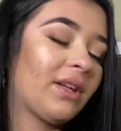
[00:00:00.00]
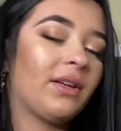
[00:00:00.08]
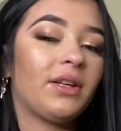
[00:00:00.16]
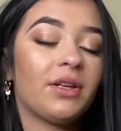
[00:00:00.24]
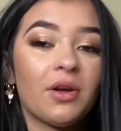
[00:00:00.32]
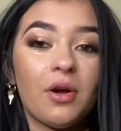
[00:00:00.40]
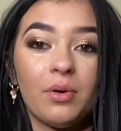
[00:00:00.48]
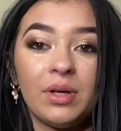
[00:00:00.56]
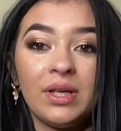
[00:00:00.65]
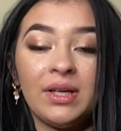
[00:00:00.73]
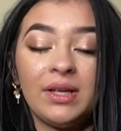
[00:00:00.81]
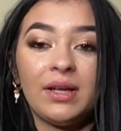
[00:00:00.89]
you know,
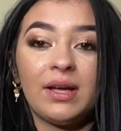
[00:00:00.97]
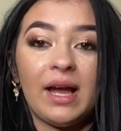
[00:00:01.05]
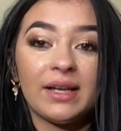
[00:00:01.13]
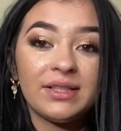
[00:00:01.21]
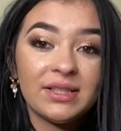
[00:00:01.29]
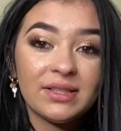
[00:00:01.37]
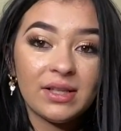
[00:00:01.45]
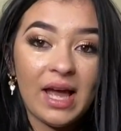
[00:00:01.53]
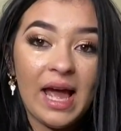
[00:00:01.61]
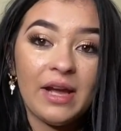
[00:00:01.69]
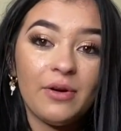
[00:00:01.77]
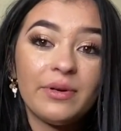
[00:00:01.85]
I
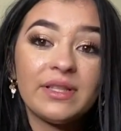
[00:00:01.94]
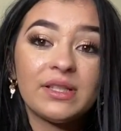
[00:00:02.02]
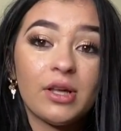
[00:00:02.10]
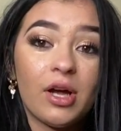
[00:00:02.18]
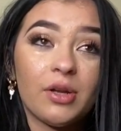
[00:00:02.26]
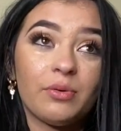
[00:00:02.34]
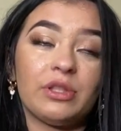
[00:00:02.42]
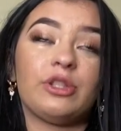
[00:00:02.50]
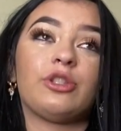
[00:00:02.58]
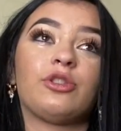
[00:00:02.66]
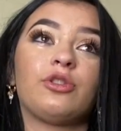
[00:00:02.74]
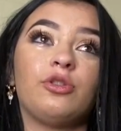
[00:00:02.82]
always thought it was
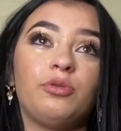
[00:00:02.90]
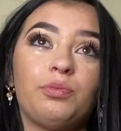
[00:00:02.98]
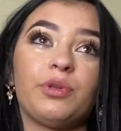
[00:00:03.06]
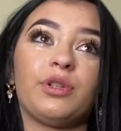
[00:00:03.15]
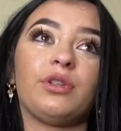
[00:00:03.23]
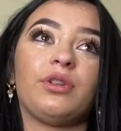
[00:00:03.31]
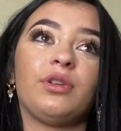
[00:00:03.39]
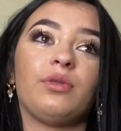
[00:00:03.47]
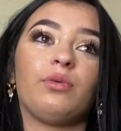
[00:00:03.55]
super